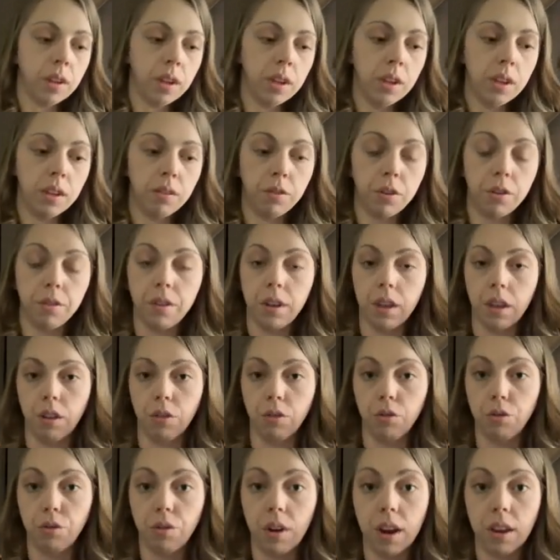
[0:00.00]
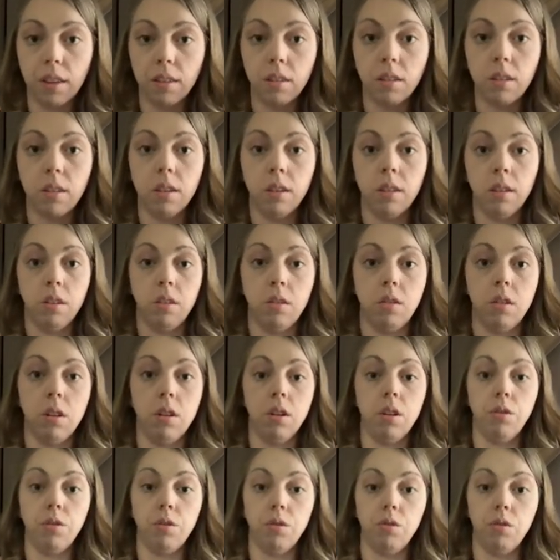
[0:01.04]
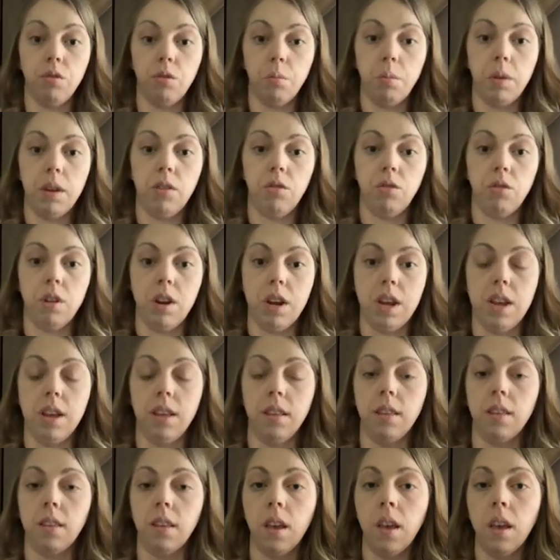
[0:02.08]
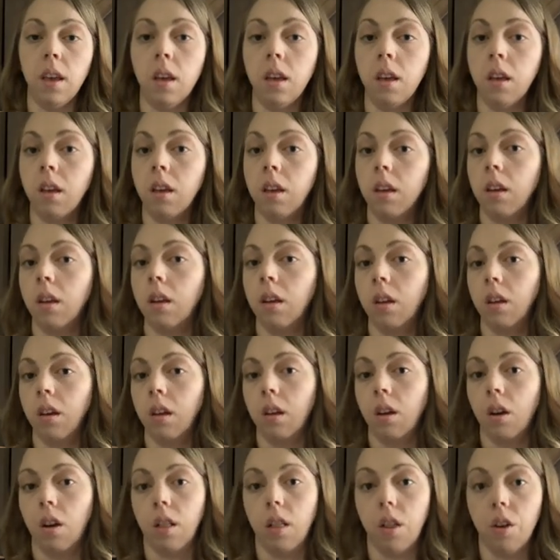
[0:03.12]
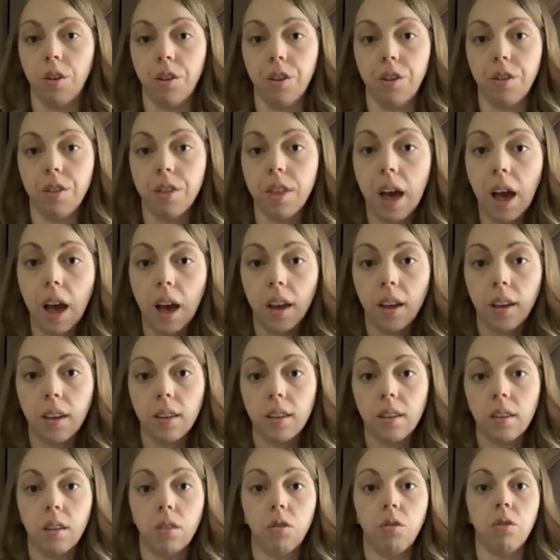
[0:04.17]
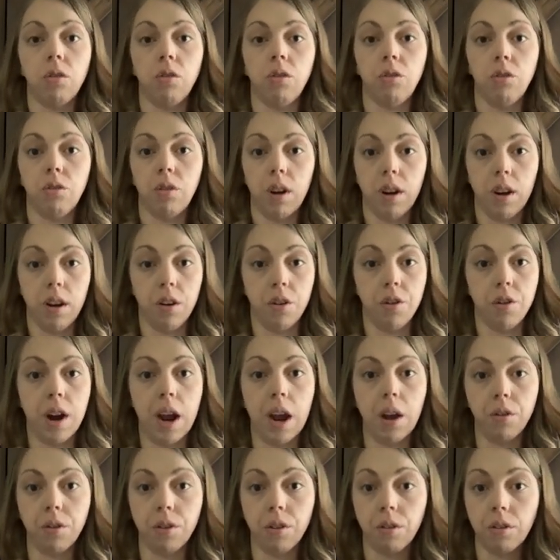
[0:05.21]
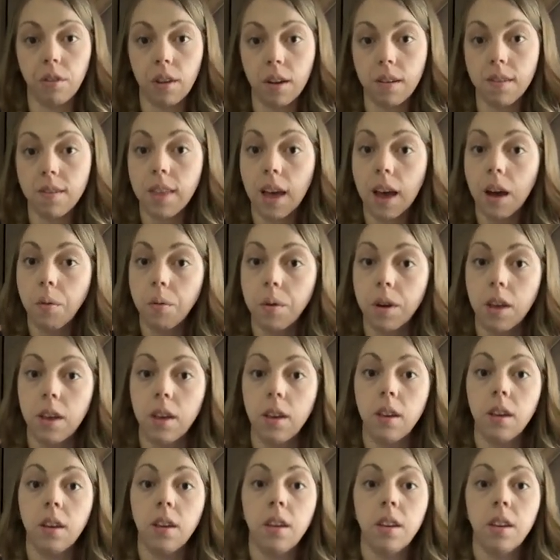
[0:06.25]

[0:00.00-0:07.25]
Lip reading: If you're feeling stressed, you can also just place your hands along your thighs and just try to ground yourself that way.